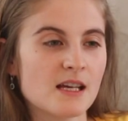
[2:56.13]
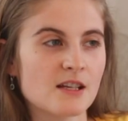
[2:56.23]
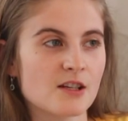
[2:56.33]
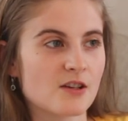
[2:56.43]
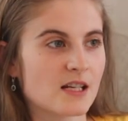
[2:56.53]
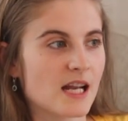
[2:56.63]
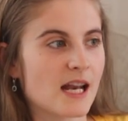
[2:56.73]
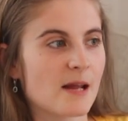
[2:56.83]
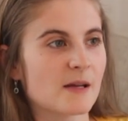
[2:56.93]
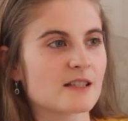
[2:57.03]
you know, the
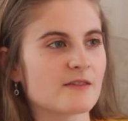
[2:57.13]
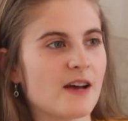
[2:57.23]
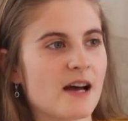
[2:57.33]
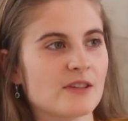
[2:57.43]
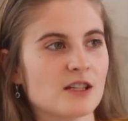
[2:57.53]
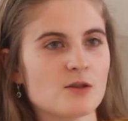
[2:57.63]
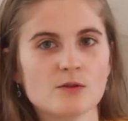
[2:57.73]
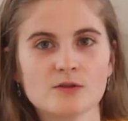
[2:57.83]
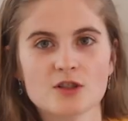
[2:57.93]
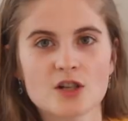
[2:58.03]
dynamics of having an
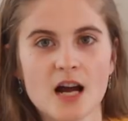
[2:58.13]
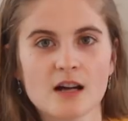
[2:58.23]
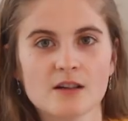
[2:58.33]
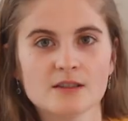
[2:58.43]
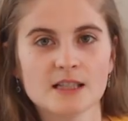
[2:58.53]
older child